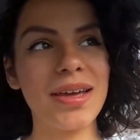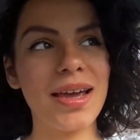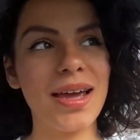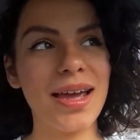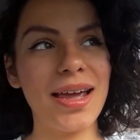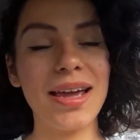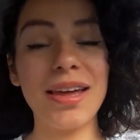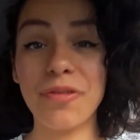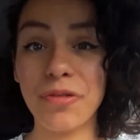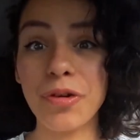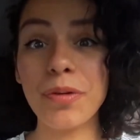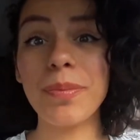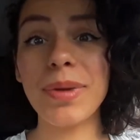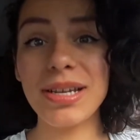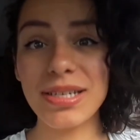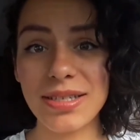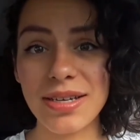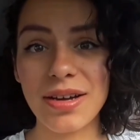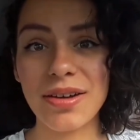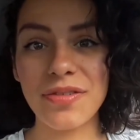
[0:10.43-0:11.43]
and for
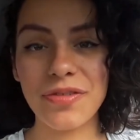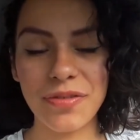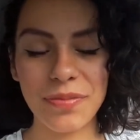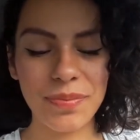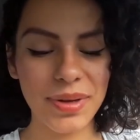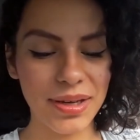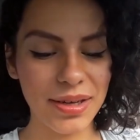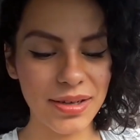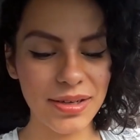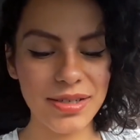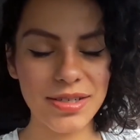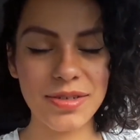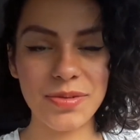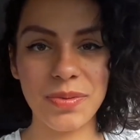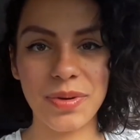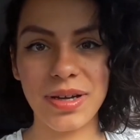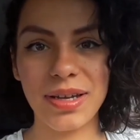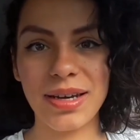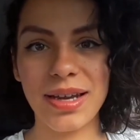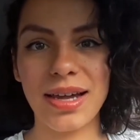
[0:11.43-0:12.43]
myself,
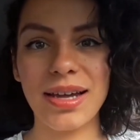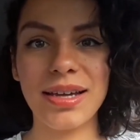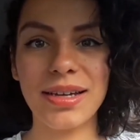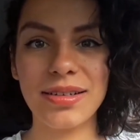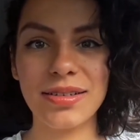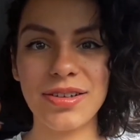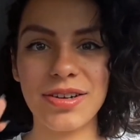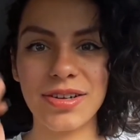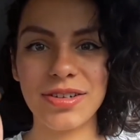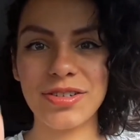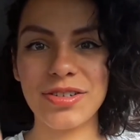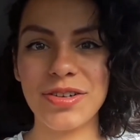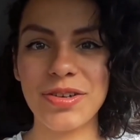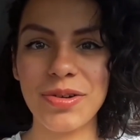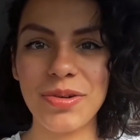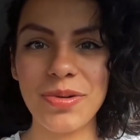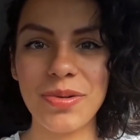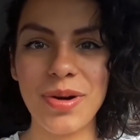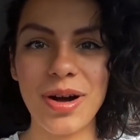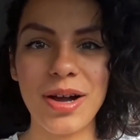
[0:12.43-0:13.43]
because when I talk to
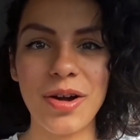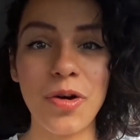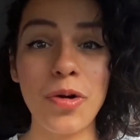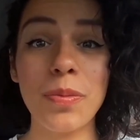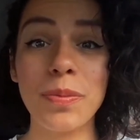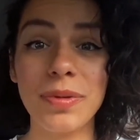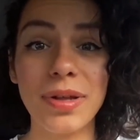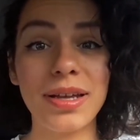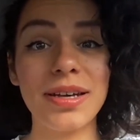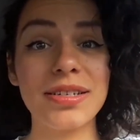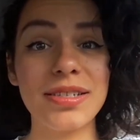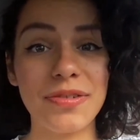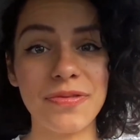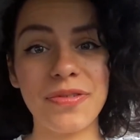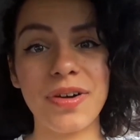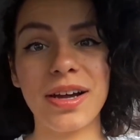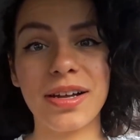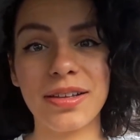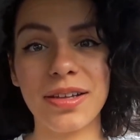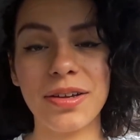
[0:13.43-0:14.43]
you I hope that is
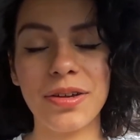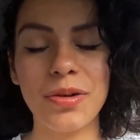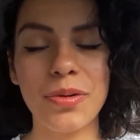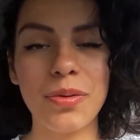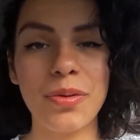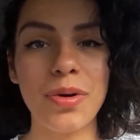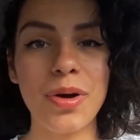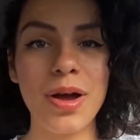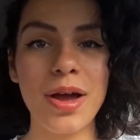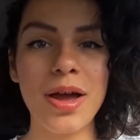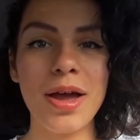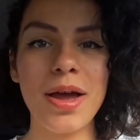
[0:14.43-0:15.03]
affecting you,